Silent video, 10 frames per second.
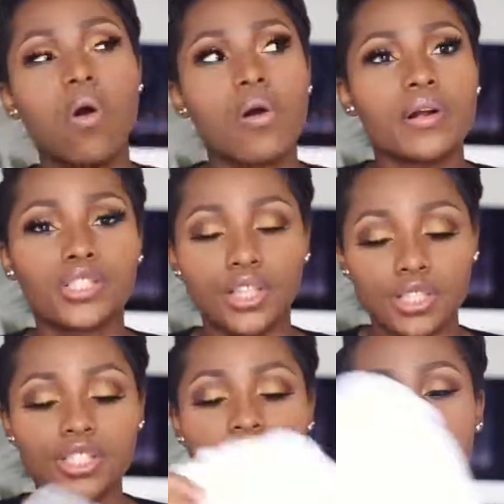
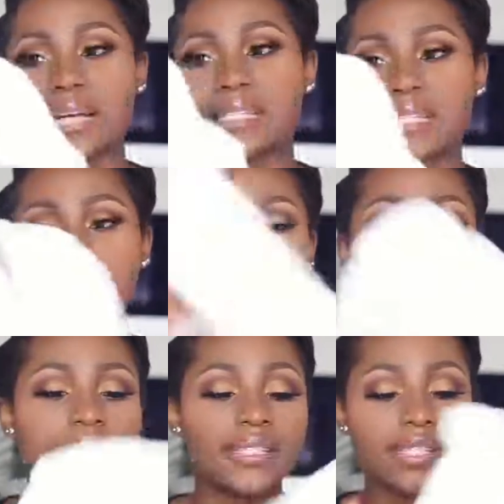gorgeous shirt.
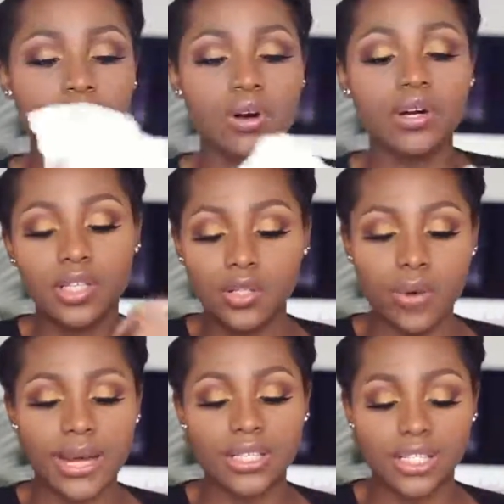It's this gorgeous
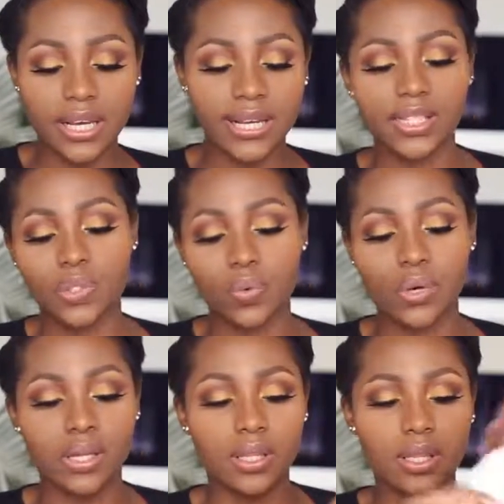white shirt
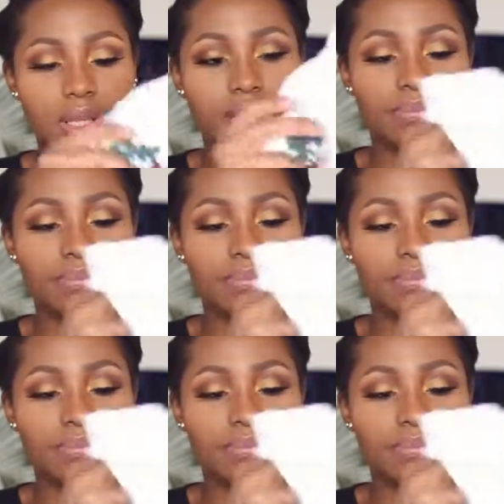with